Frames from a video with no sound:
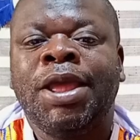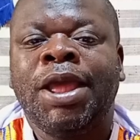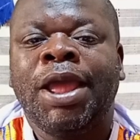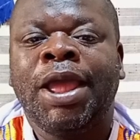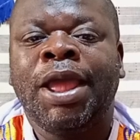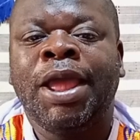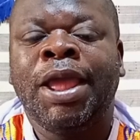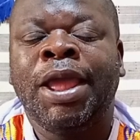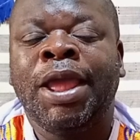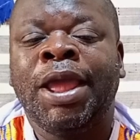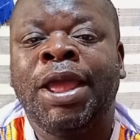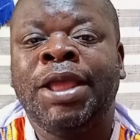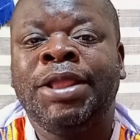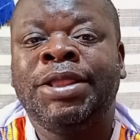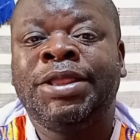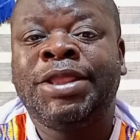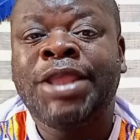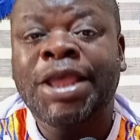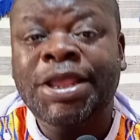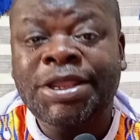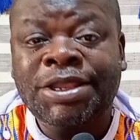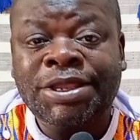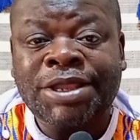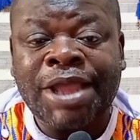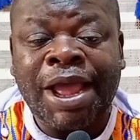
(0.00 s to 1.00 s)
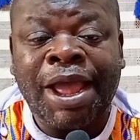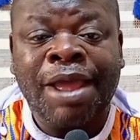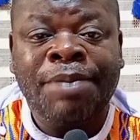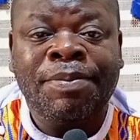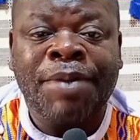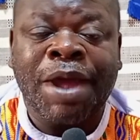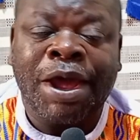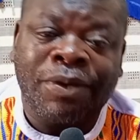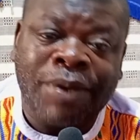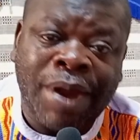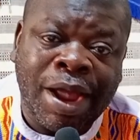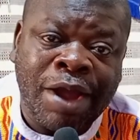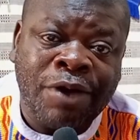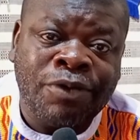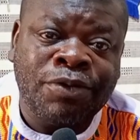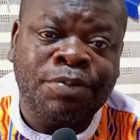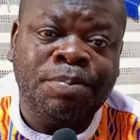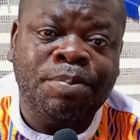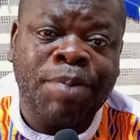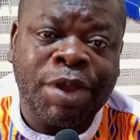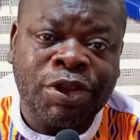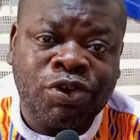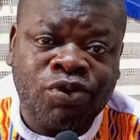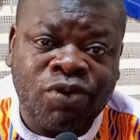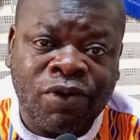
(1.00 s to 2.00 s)
This time around,
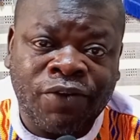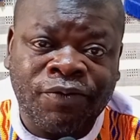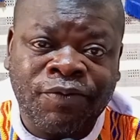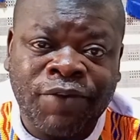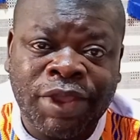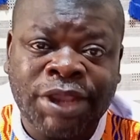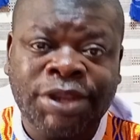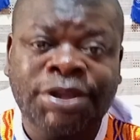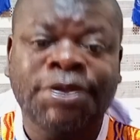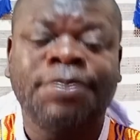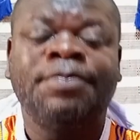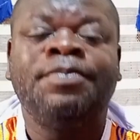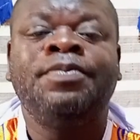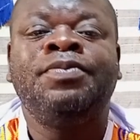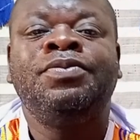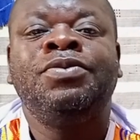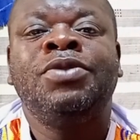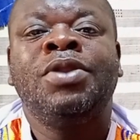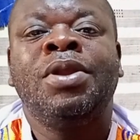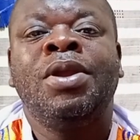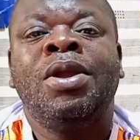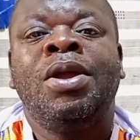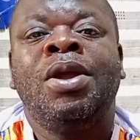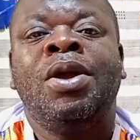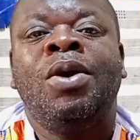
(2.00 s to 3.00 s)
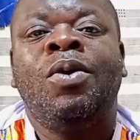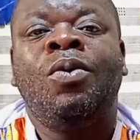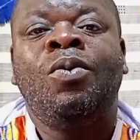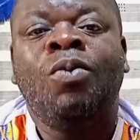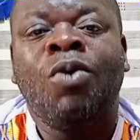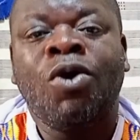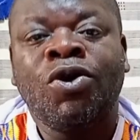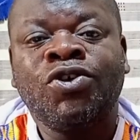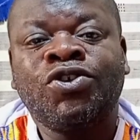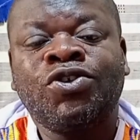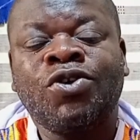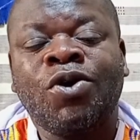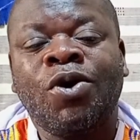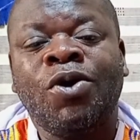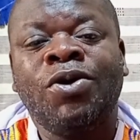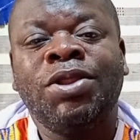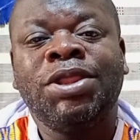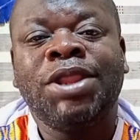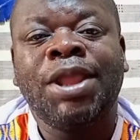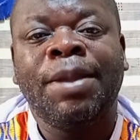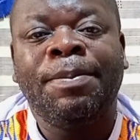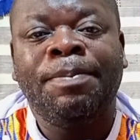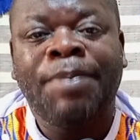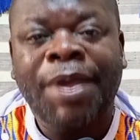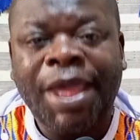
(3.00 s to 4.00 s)
Petrovic was on
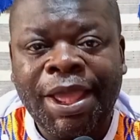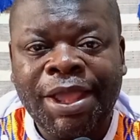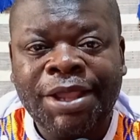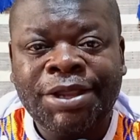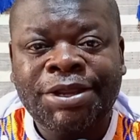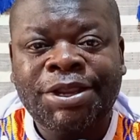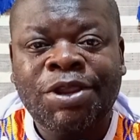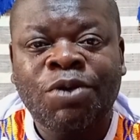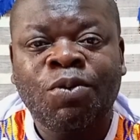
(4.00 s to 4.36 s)
the bench.